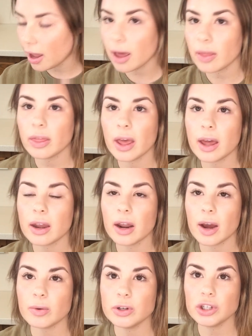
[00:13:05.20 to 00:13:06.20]
And then
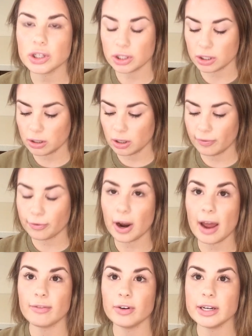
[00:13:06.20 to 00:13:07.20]
I would just, for
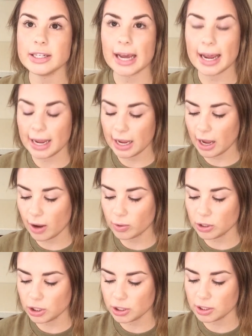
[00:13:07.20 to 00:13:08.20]
every day, I
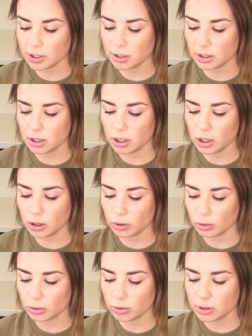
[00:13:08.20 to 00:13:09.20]
would just
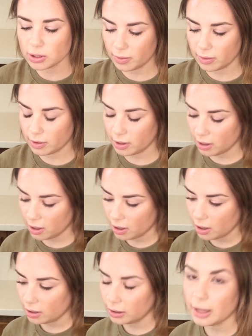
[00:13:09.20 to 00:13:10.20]
use
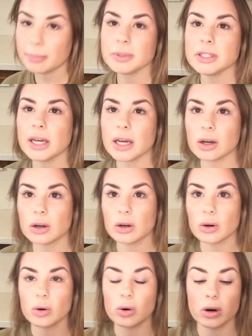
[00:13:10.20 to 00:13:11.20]
lipstick
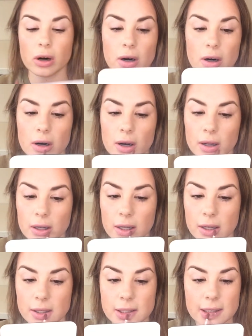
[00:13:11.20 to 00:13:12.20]
or a
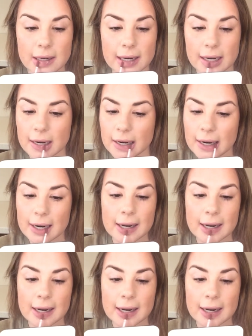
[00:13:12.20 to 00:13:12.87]
lip stain